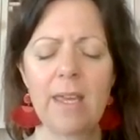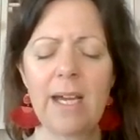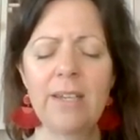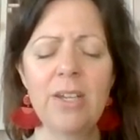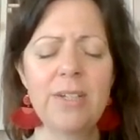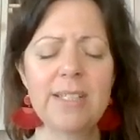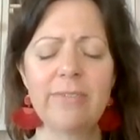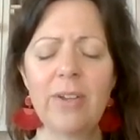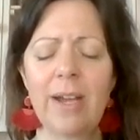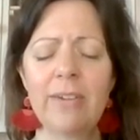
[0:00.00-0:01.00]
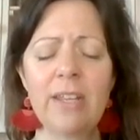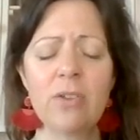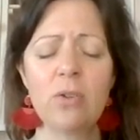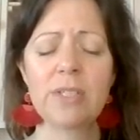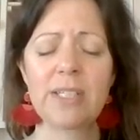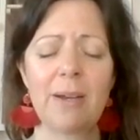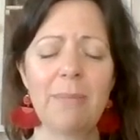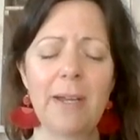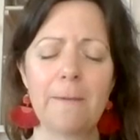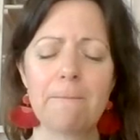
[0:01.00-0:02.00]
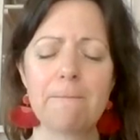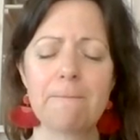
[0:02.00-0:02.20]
And notice if you have any thoughts coming.